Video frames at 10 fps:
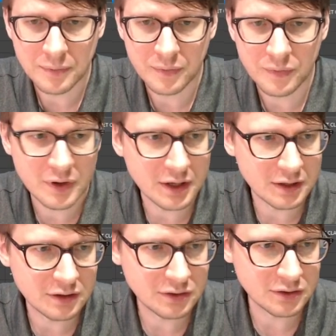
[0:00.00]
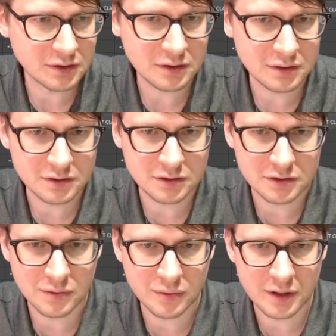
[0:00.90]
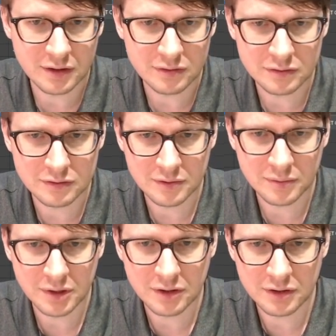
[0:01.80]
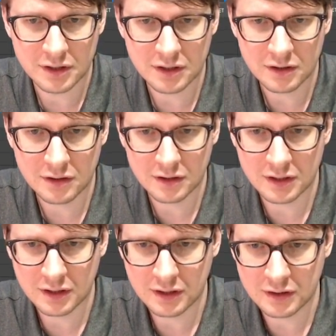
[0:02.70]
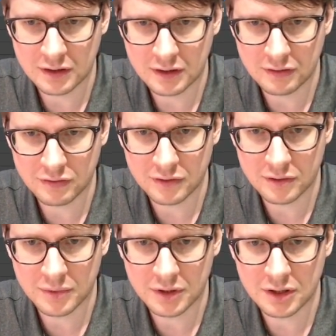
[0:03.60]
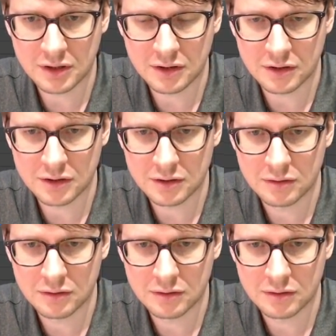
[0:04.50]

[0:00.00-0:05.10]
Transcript: I could just route from here to here, and then from here